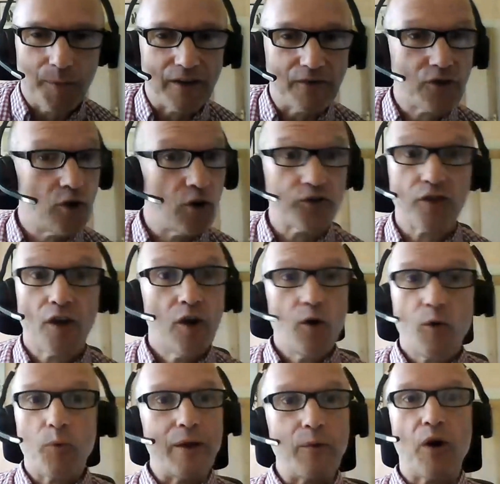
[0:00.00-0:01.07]
And of course,
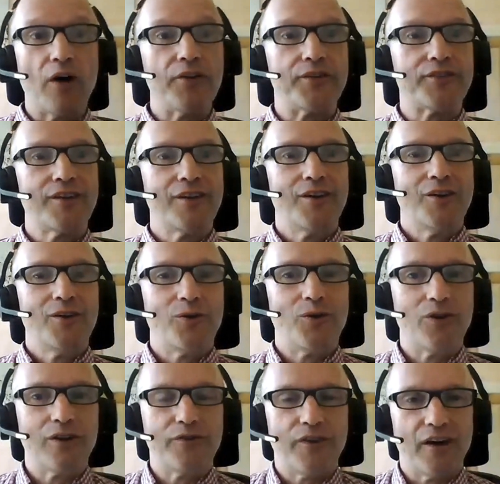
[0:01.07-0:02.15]
we want
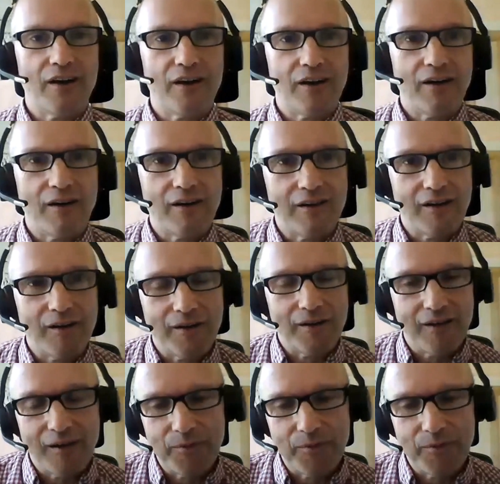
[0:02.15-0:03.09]
all of our